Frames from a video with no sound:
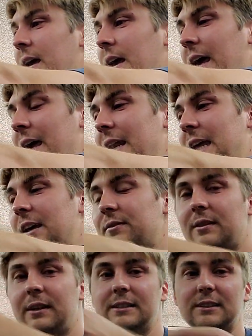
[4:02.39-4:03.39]
And
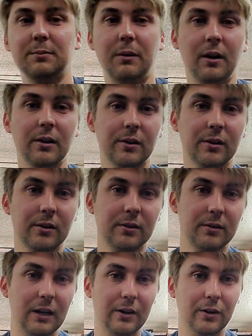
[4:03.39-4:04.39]
even these smaller,
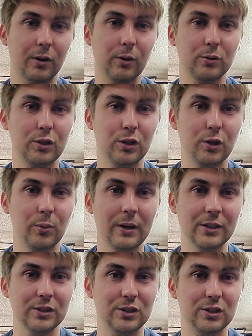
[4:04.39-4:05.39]
I don't know,
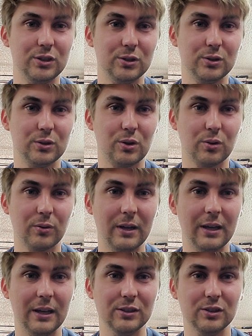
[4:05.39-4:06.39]
2-inch,
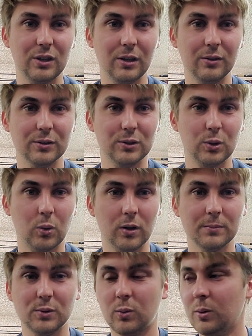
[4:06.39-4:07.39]
3-inch little
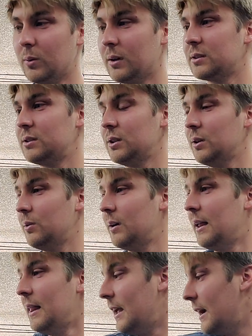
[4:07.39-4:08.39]
storms will work too.
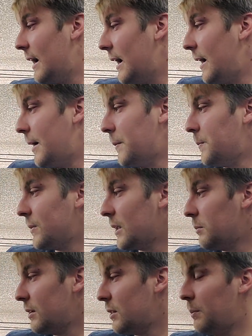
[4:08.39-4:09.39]

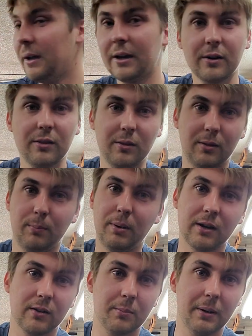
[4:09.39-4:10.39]
But the bigger
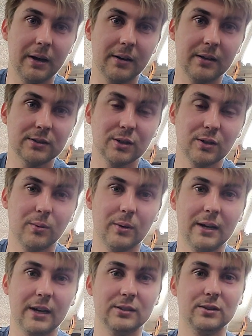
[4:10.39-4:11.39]
the better, because you're going to
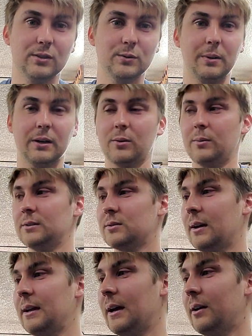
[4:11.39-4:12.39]
want to catch those bigger ones
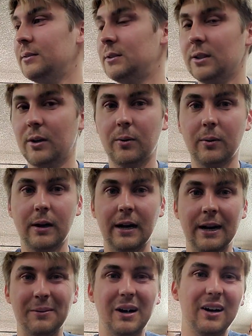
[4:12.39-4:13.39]
right now. So
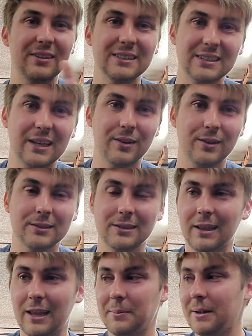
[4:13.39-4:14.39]
obviously there is a
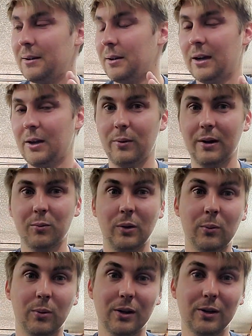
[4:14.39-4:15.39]
limit. We
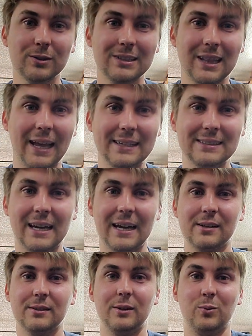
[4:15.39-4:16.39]
were using light
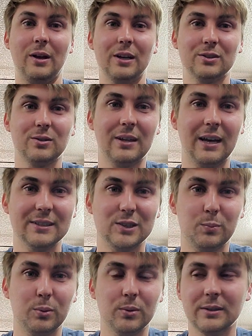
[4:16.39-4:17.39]
tackle and we actually got
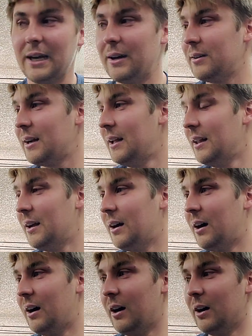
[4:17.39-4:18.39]
spooled out
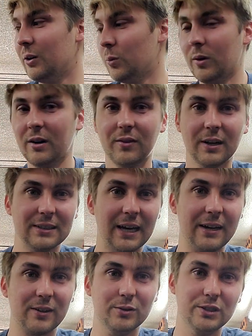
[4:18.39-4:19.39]
on one of our
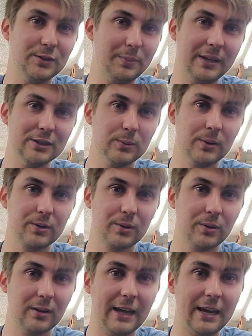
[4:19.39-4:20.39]
tackles just because we were
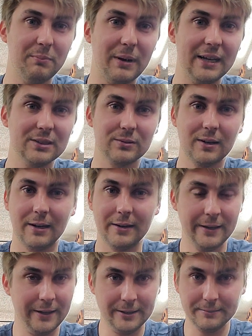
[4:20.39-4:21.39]
throwing a light bass rod,
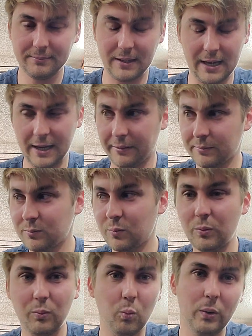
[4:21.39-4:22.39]

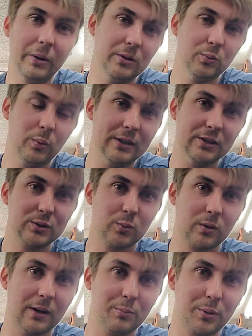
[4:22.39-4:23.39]
and we just
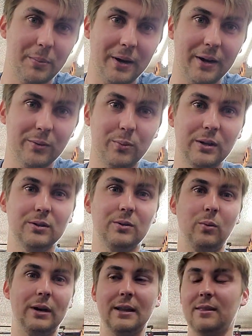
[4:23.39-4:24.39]
were unprepared.
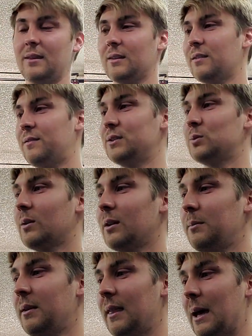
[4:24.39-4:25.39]
We didn't think the fish were going to
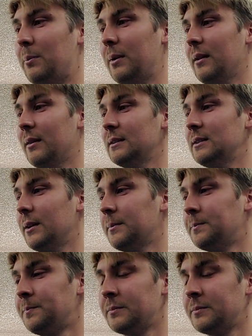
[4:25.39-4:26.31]
be that big this year.